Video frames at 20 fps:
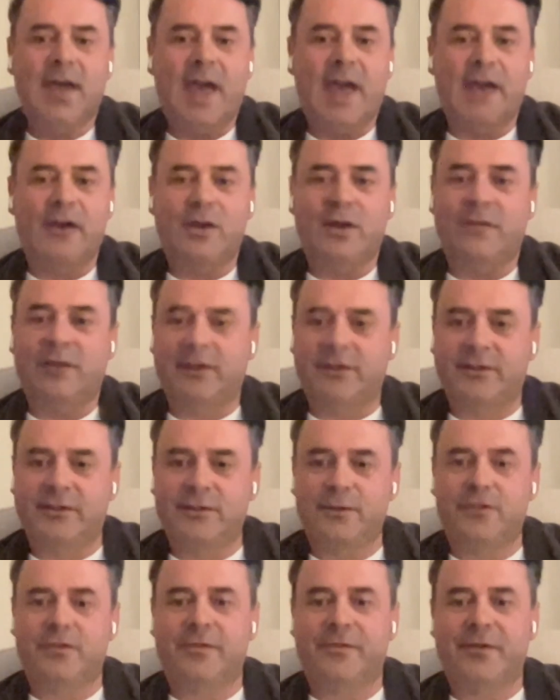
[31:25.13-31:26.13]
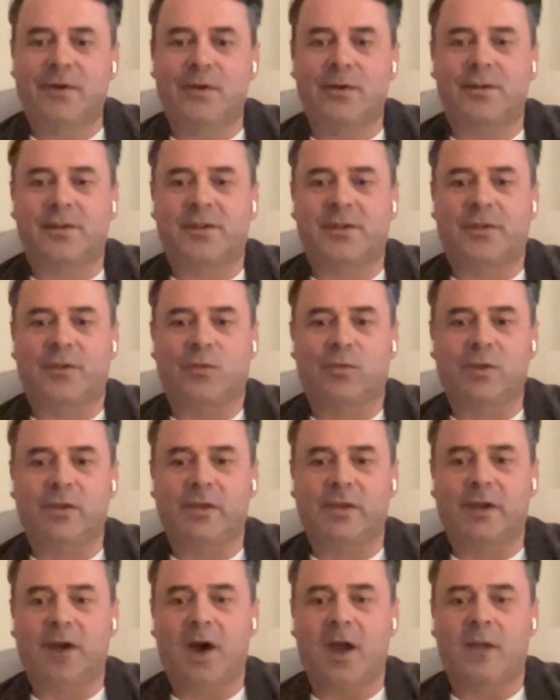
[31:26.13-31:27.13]
and you have exclusive focus on the
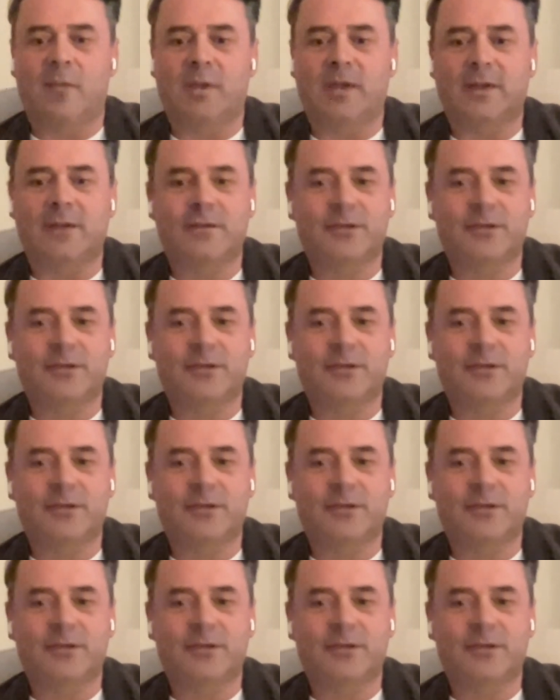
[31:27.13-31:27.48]
real economy.